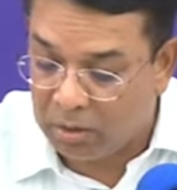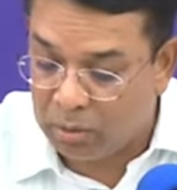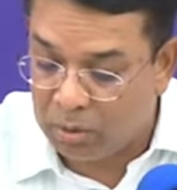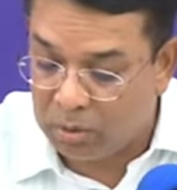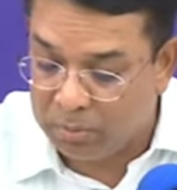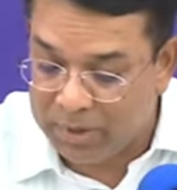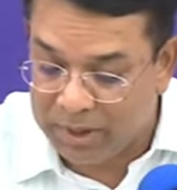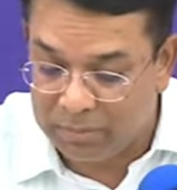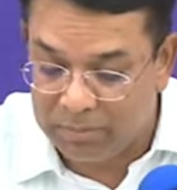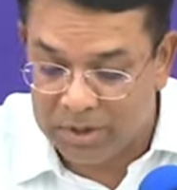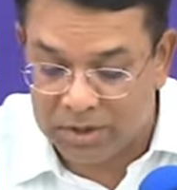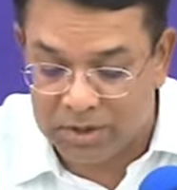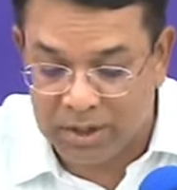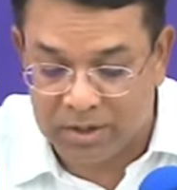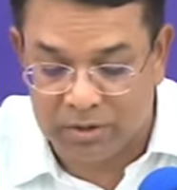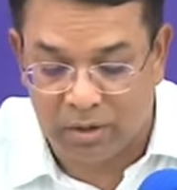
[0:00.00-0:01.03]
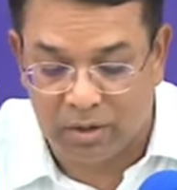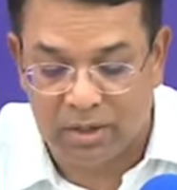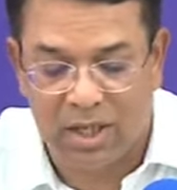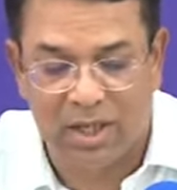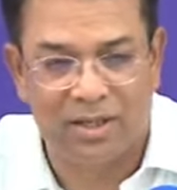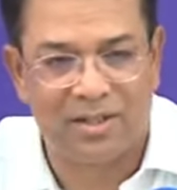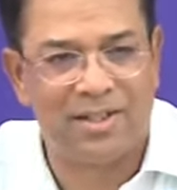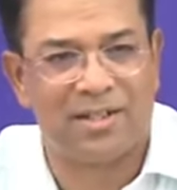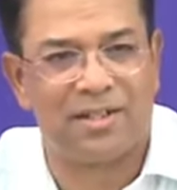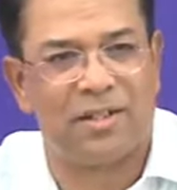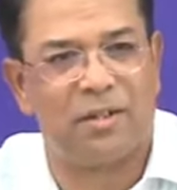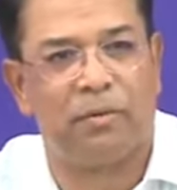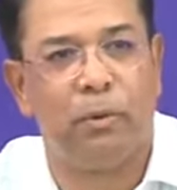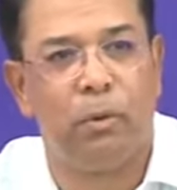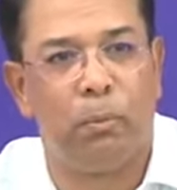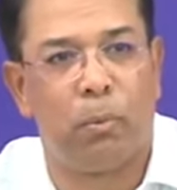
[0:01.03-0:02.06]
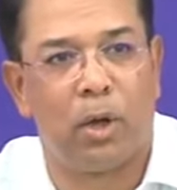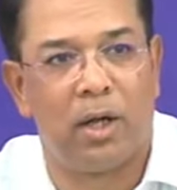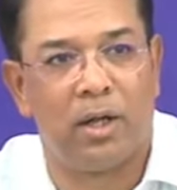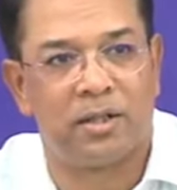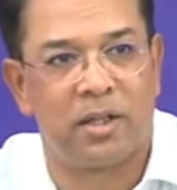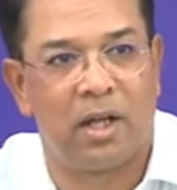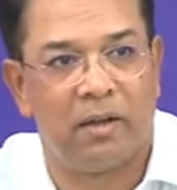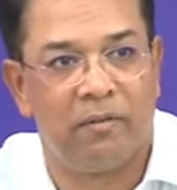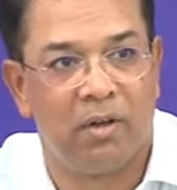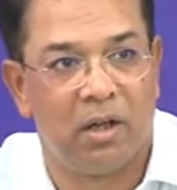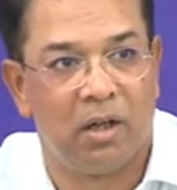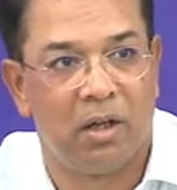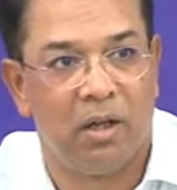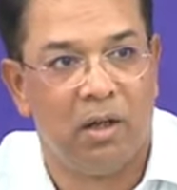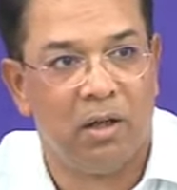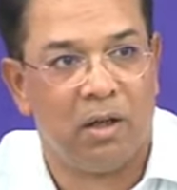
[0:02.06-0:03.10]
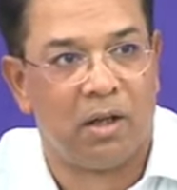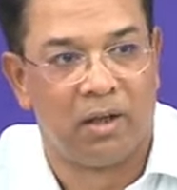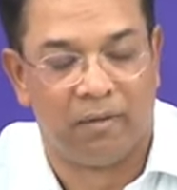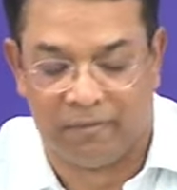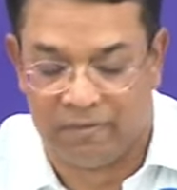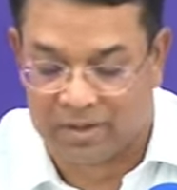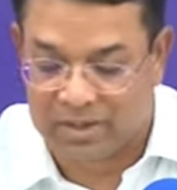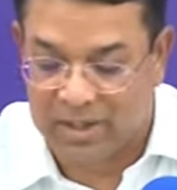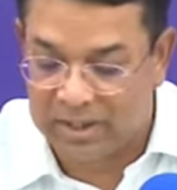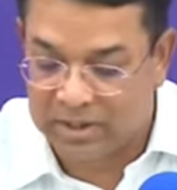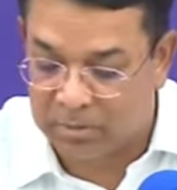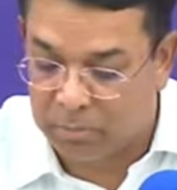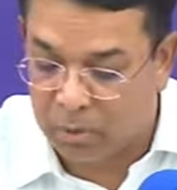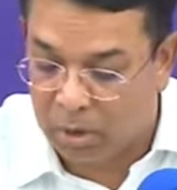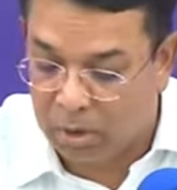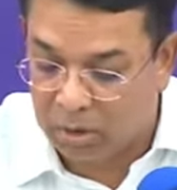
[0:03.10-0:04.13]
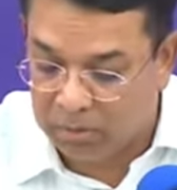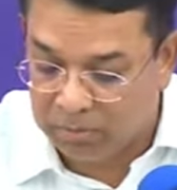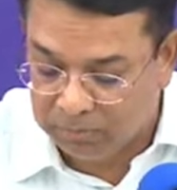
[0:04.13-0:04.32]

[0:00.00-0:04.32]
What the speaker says: don't make mistakes on that. Just a few points I will emphasize upon.